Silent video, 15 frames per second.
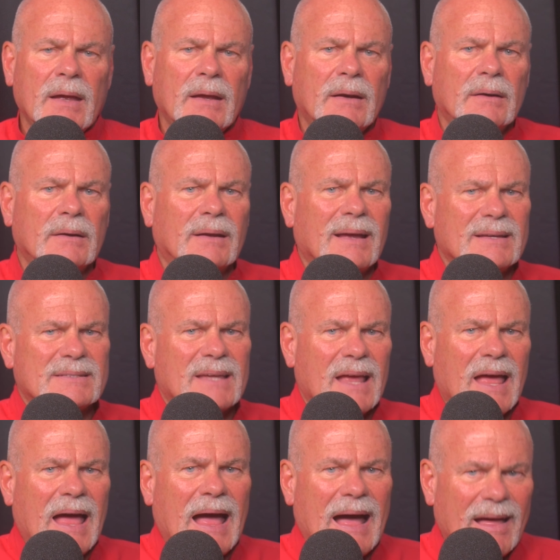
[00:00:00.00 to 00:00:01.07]
And guys,
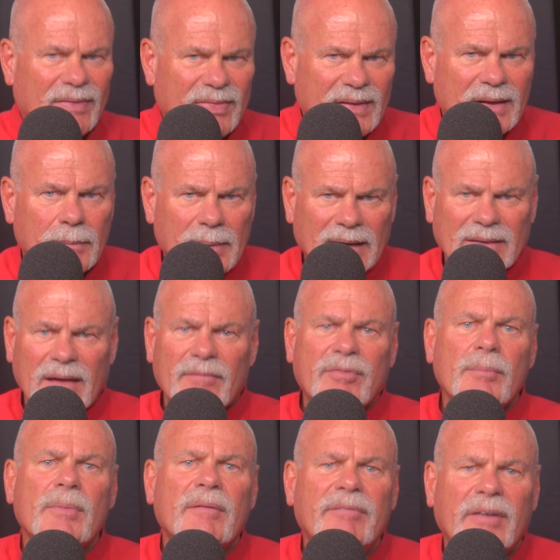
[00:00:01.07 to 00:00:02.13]
I think about that
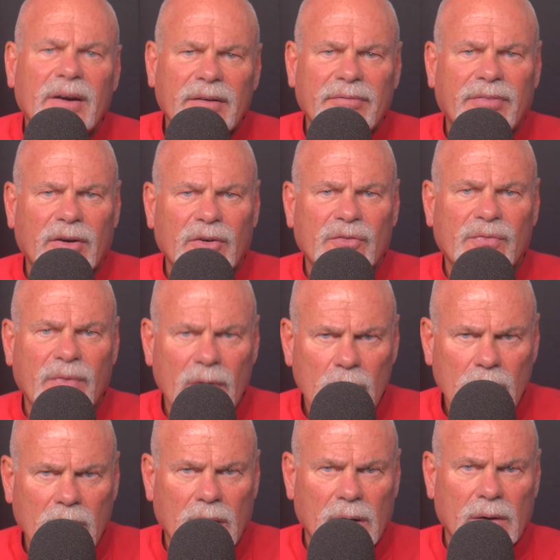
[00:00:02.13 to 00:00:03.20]
from the very first phone
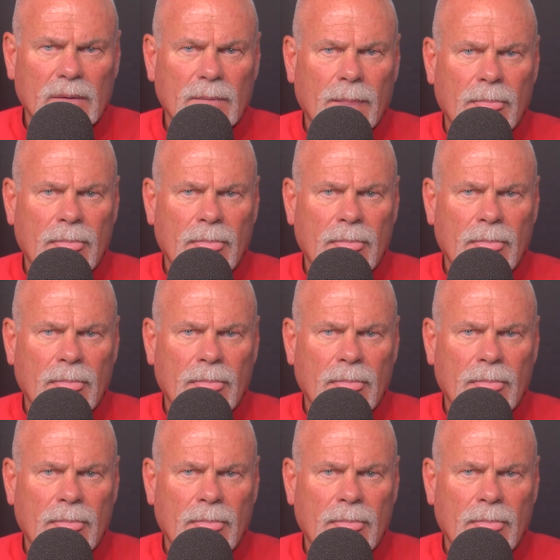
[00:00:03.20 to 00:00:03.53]
call.